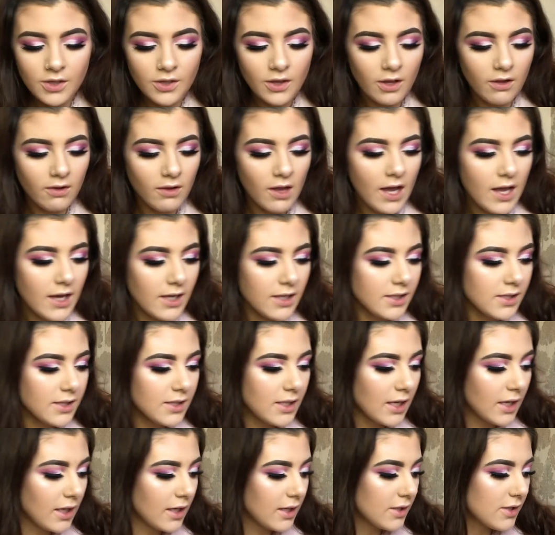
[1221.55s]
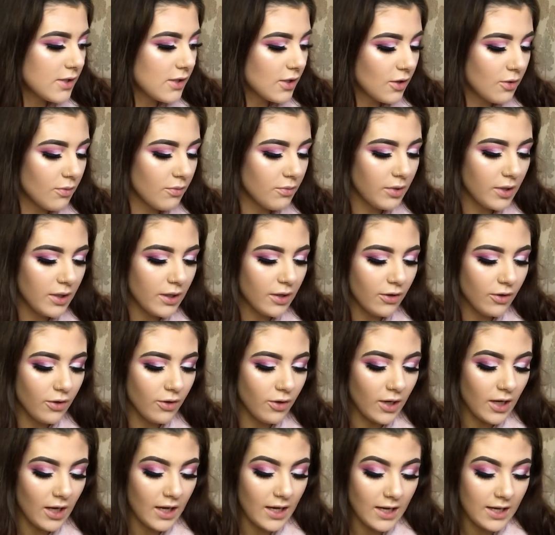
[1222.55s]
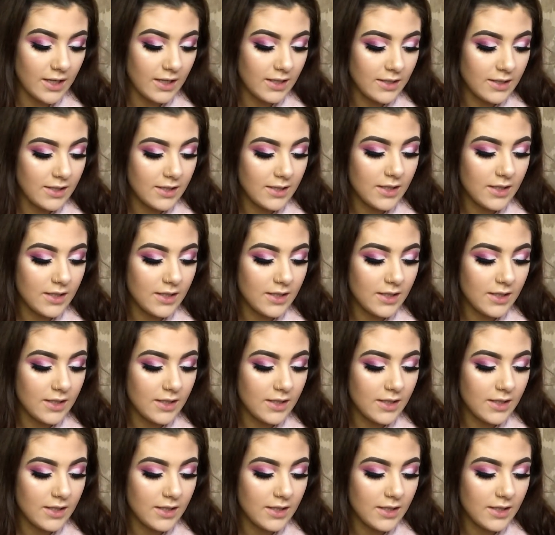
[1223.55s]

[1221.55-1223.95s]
the last thing to complete the look is